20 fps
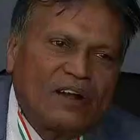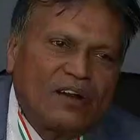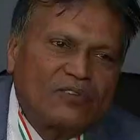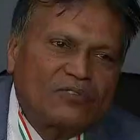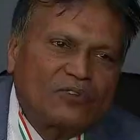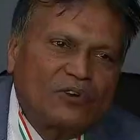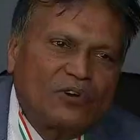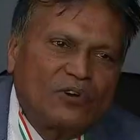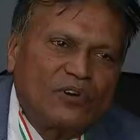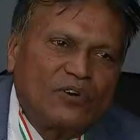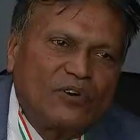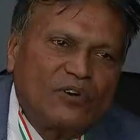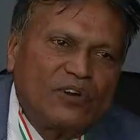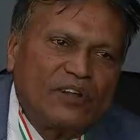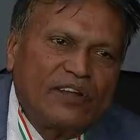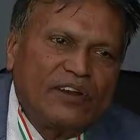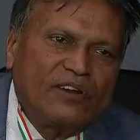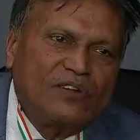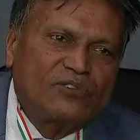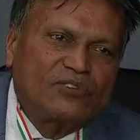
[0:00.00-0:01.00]
also on,
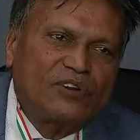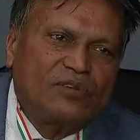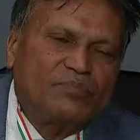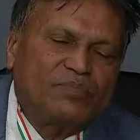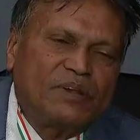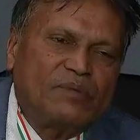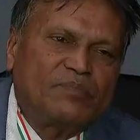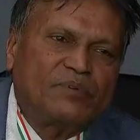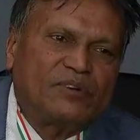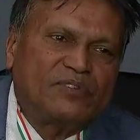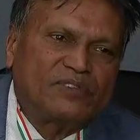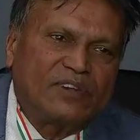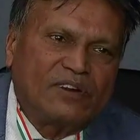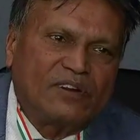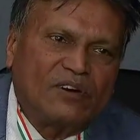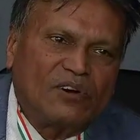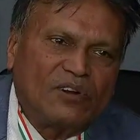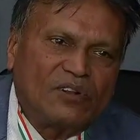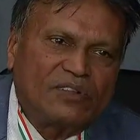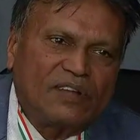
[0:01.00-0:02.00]
on innocent peoples
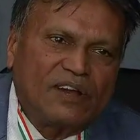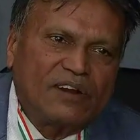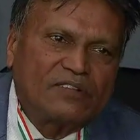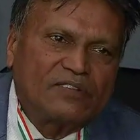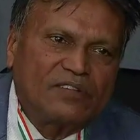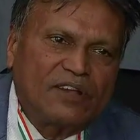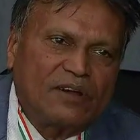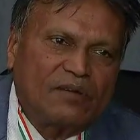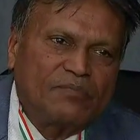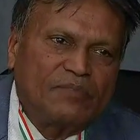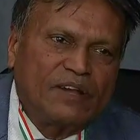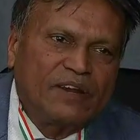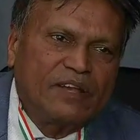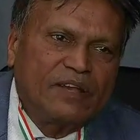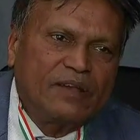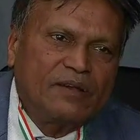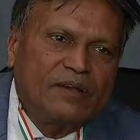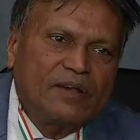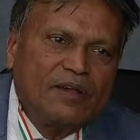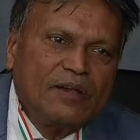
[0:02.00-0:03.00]
and all that, there are
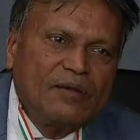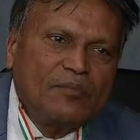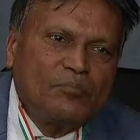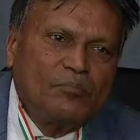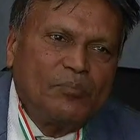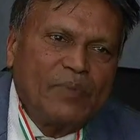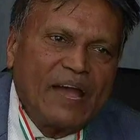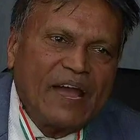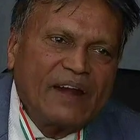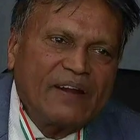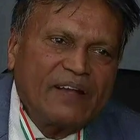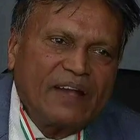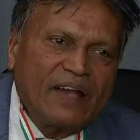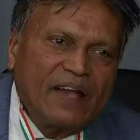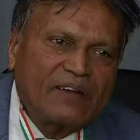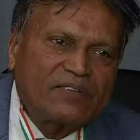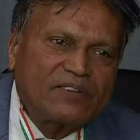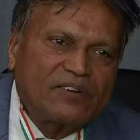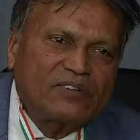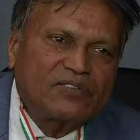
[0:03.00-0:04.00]
many bad
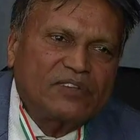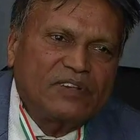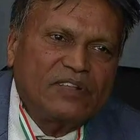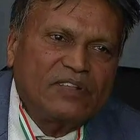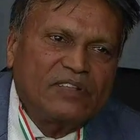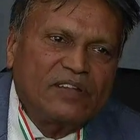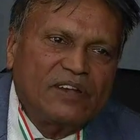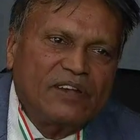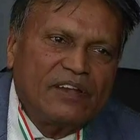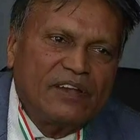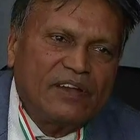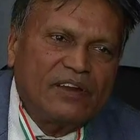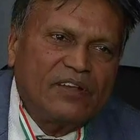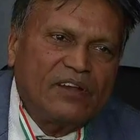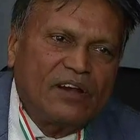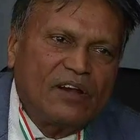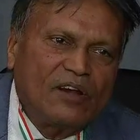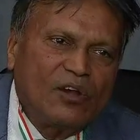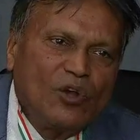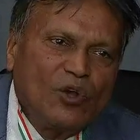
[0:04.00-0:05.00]
actors in the
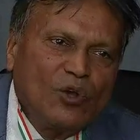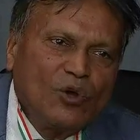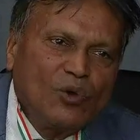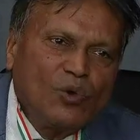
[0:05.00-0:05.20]
area.